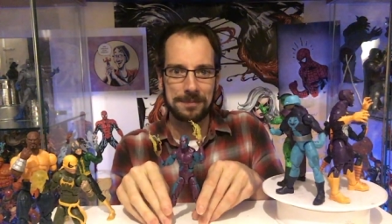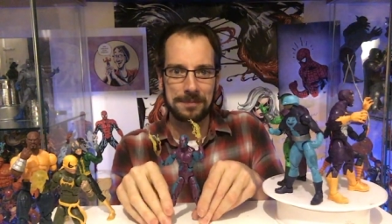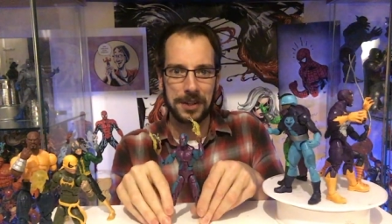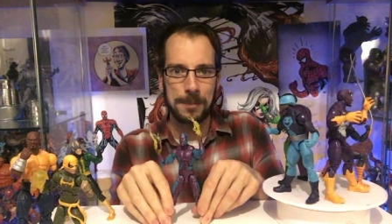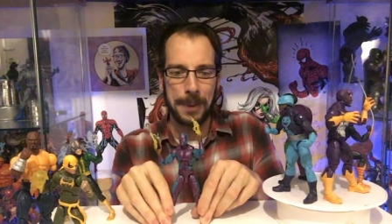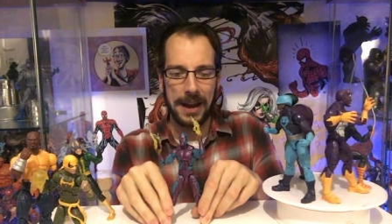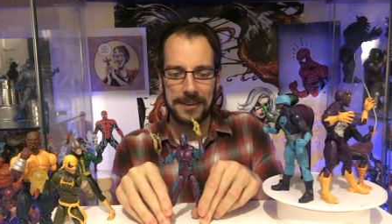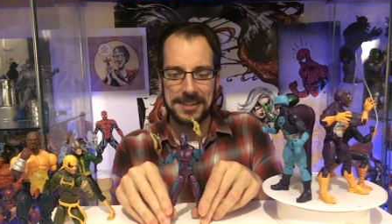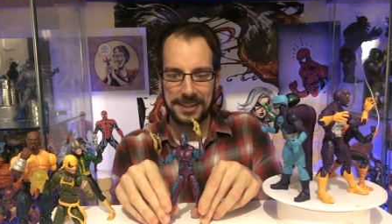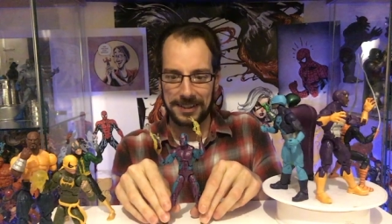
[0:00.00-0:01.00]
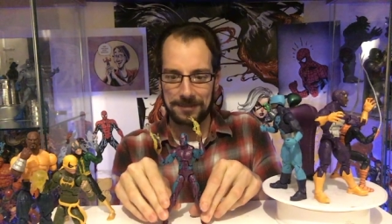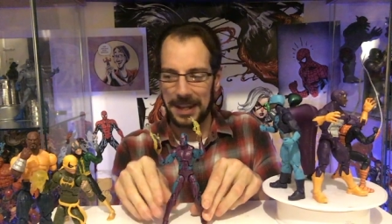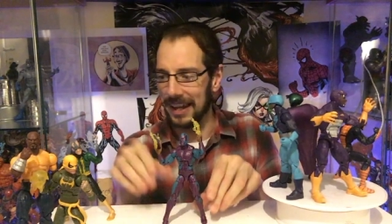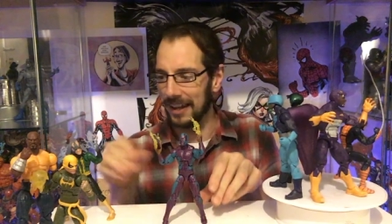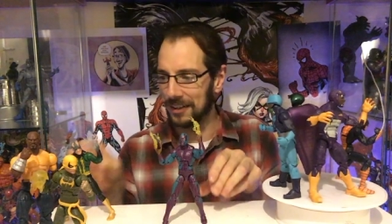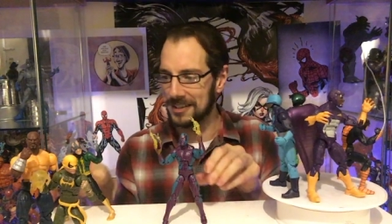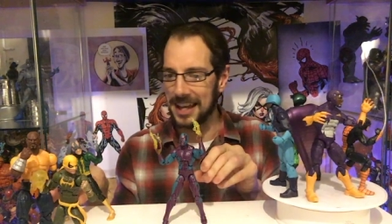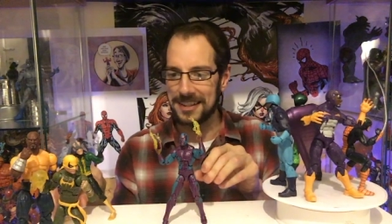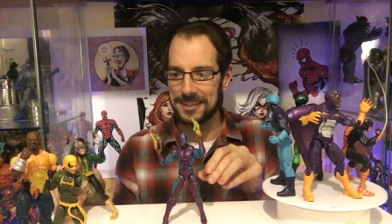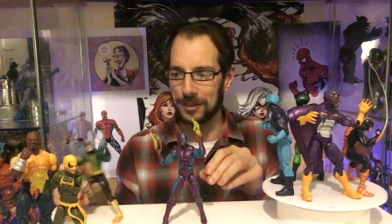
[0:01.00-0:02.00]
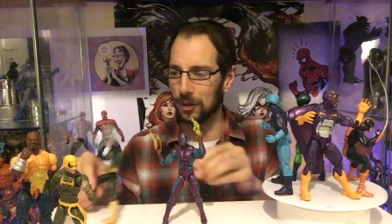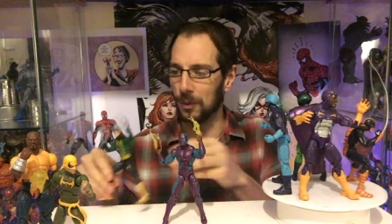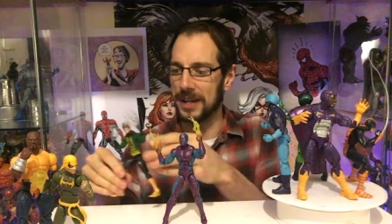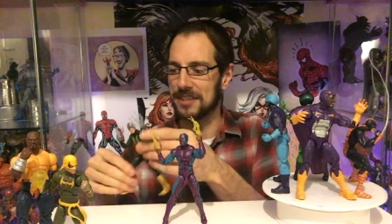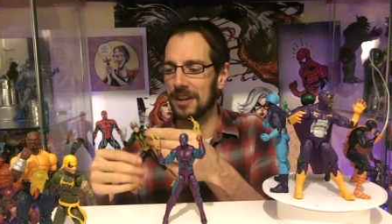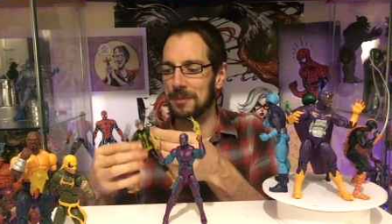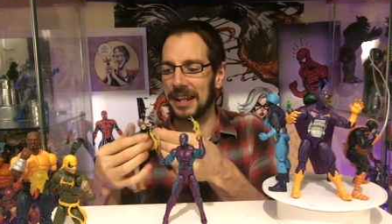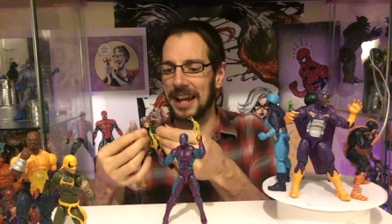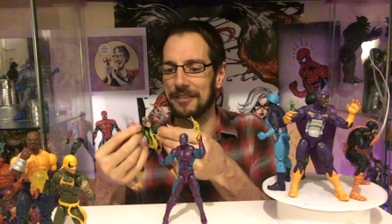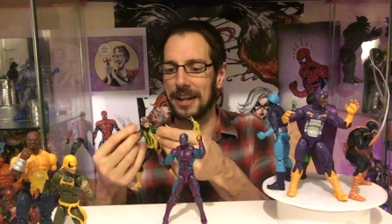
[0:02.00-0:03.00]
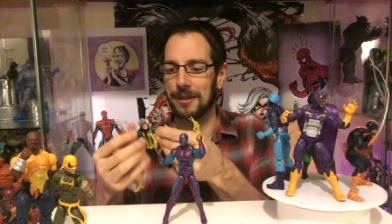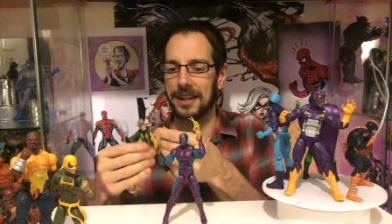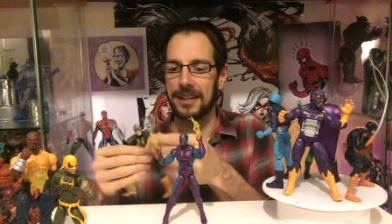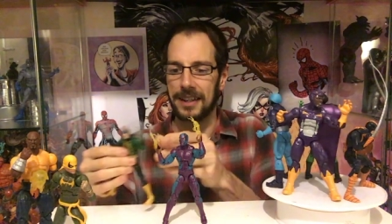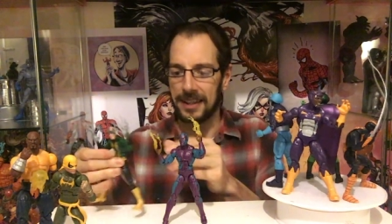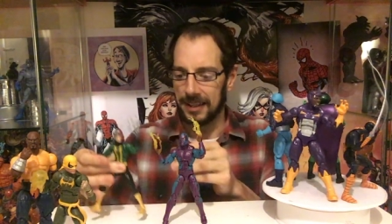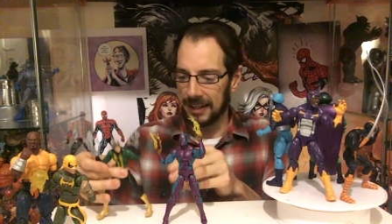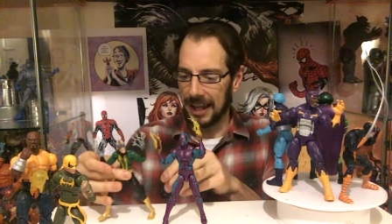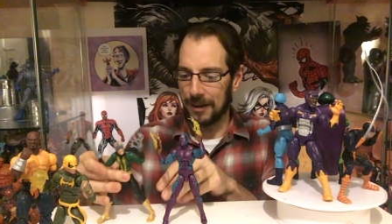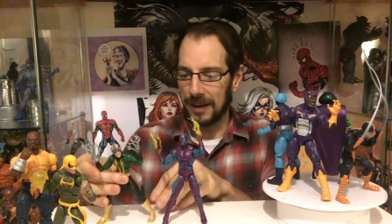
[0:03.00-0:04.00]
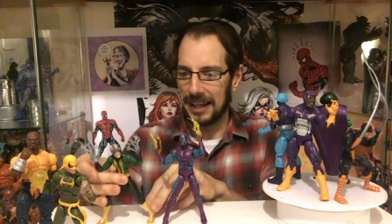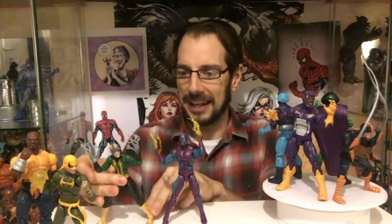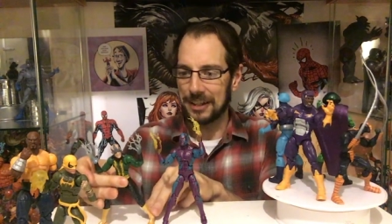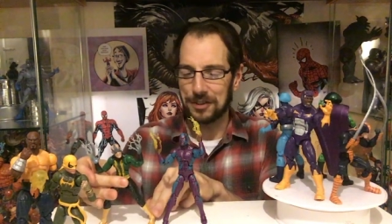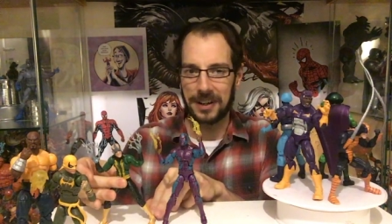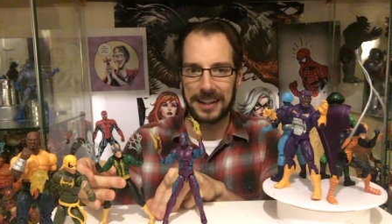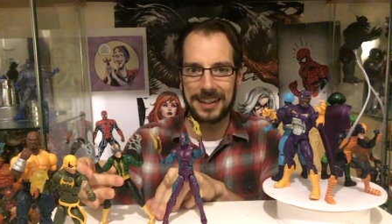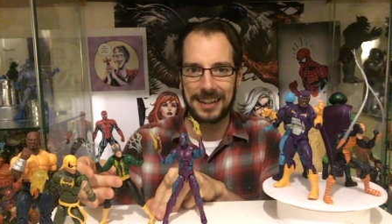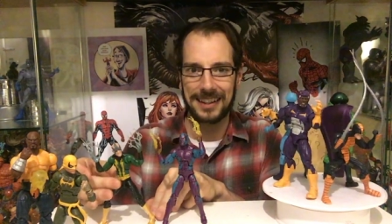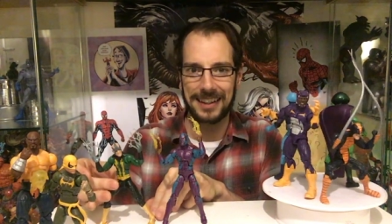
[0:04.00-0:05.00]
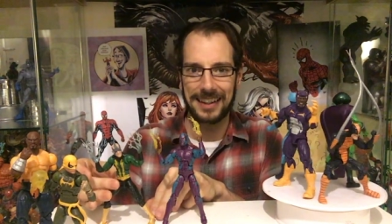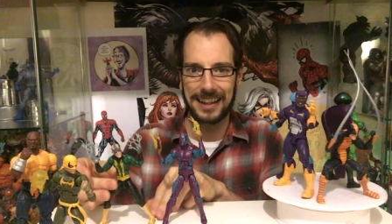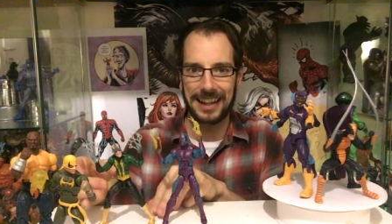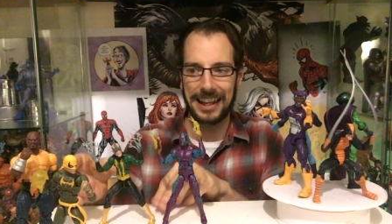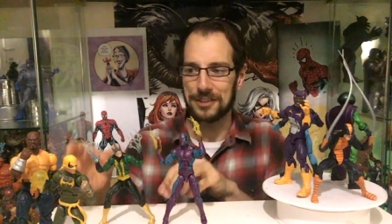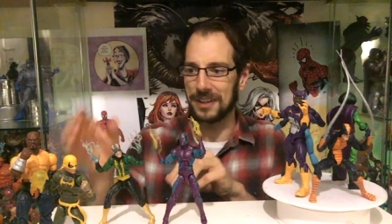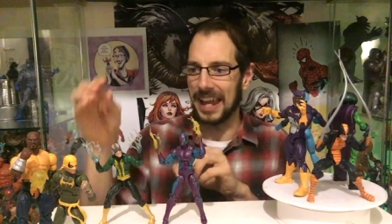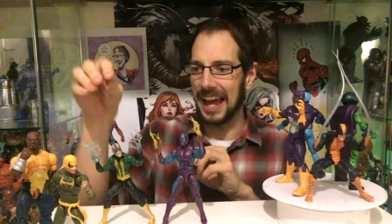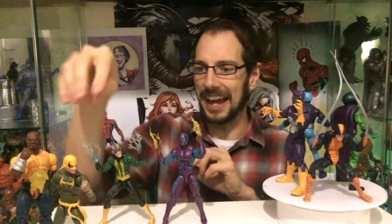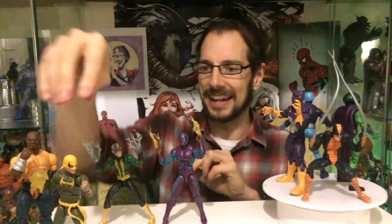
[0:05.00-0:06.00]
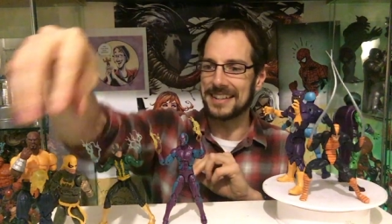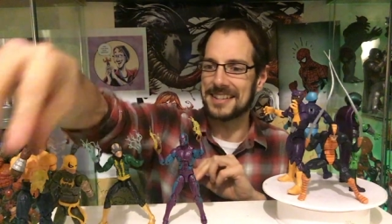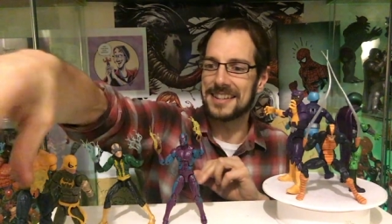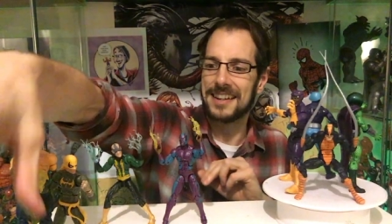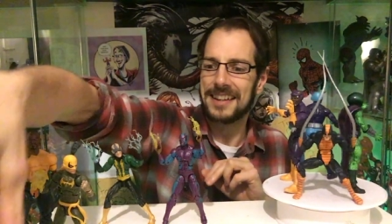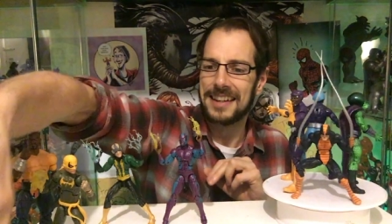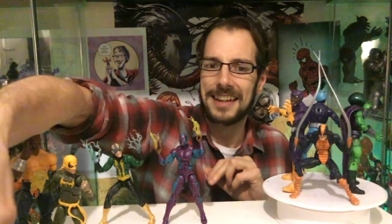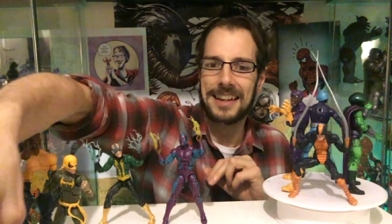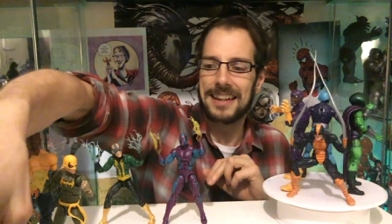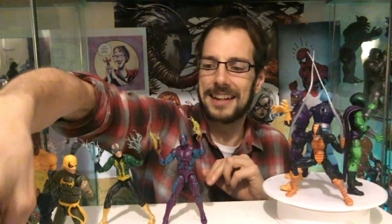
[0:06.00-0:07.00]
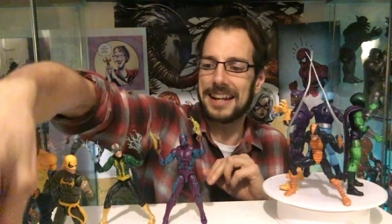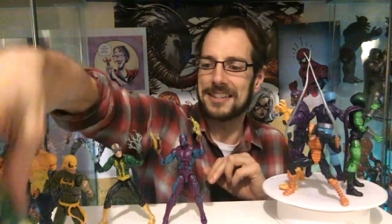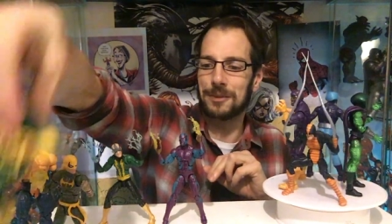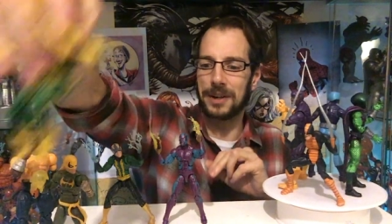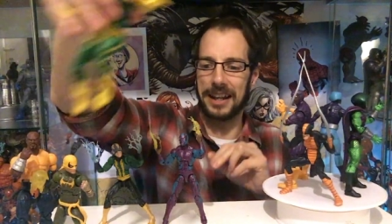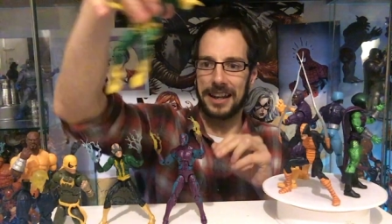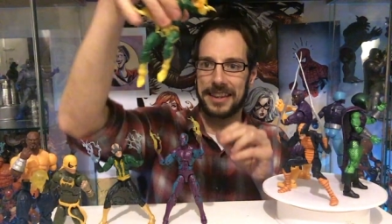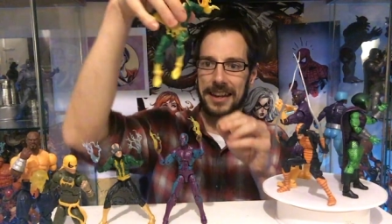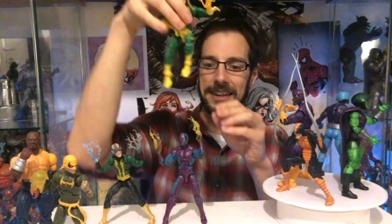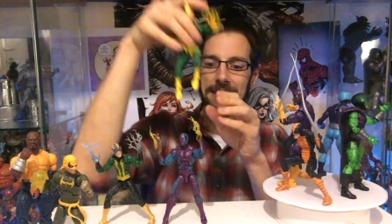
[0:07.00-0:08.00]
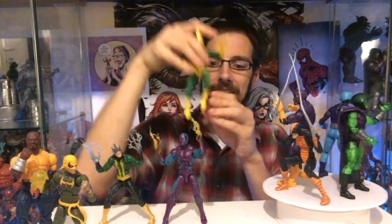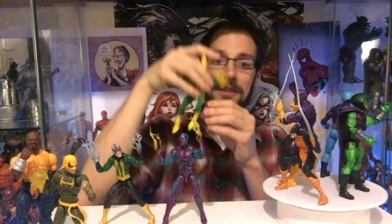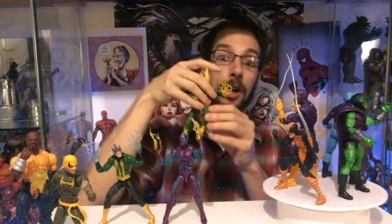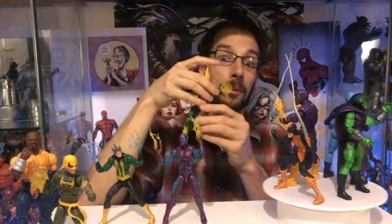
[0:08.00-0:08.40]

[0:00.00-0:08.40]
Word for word: comparison here, because that's always fun. We can have our electric hands next to one another. Oh,